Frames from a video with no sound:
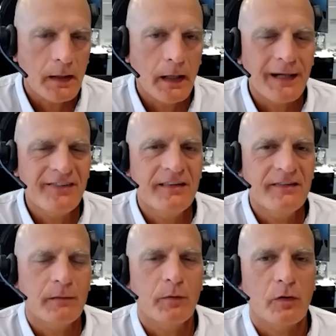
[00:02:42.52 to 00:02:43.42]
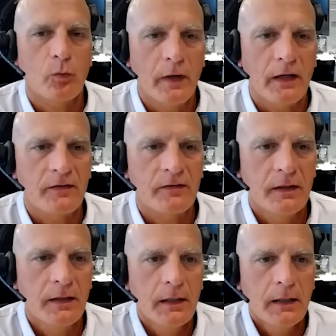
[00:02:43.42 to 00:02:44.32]
And I see similar risks.
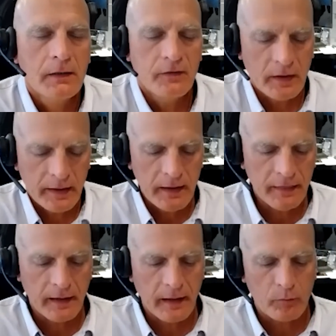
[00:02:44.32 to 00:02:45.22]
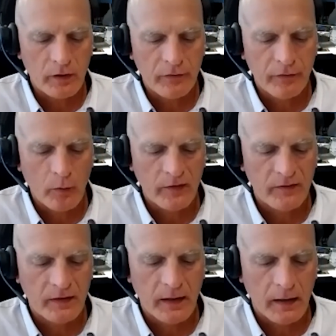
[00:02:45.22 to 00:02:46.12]
So the key thing I'm really
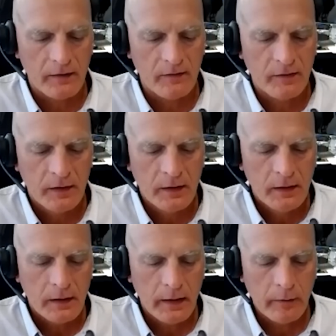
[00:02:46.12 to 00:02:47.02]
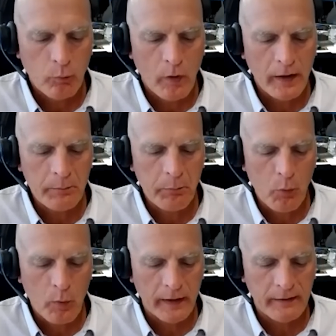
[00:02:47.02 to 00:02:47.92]
focusing on is at what
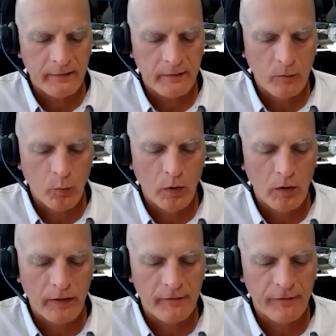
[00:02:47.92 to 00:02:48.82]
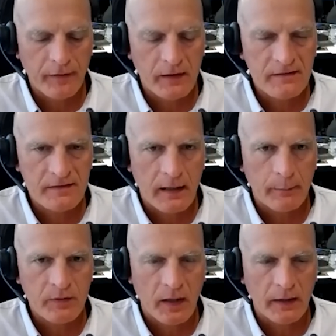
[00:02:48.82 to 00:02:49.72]
point will the Fed stop
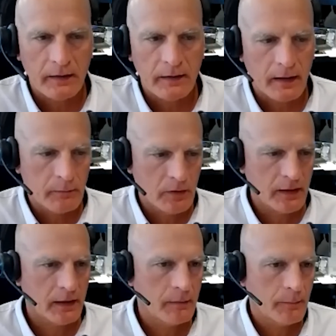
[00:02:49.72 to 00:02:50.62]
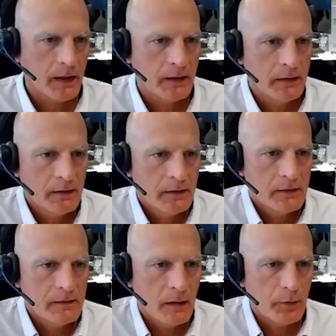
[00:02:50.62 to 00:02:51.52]
tightening? I'm looking at my
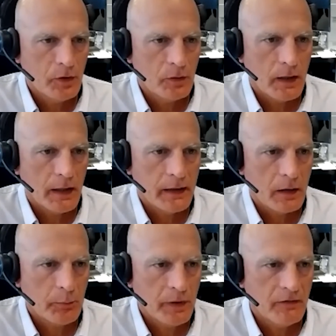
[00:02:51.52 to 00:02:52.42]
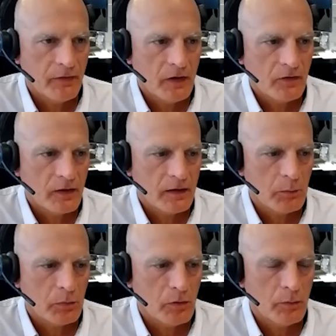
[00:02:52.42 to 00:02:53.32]
WIRP function on the
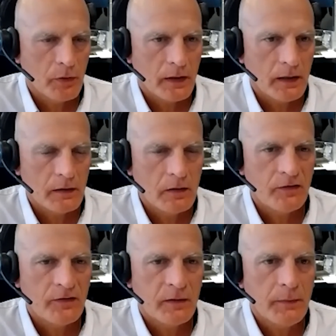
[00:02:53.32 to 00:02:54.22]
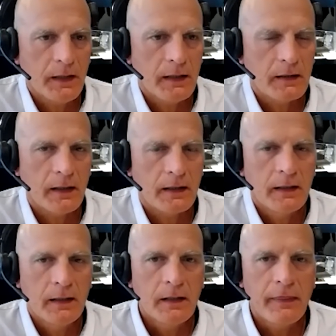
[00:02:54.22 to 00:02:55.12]
Bloomberg, and it looks to me like
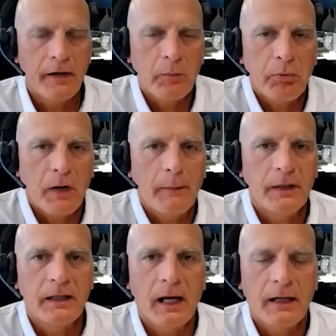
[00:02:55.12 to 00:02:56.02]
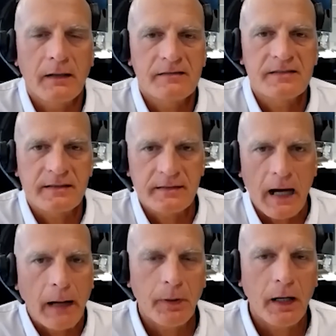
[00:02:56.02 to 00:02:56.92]
they're probably not going to
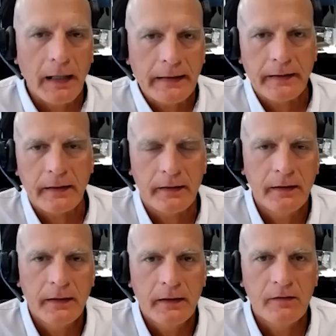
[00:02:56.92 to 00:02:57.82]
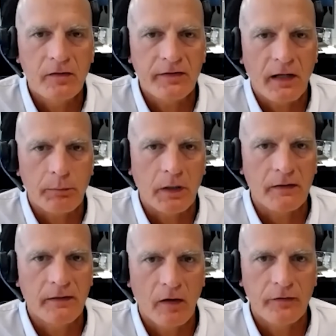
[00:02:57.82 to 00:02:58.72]
stop hiking until the stock
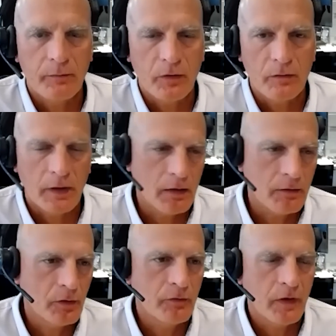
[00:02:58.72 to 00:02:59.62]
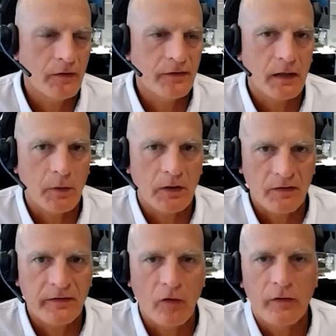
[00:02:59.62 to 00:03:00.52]
market tells them to. Now, so far, the stock
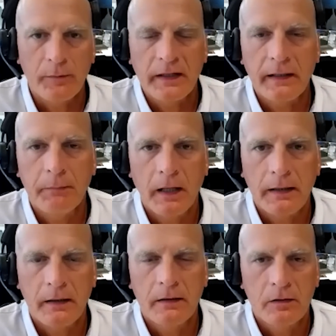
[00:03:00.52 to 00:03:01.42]
market's told them to keep hiking,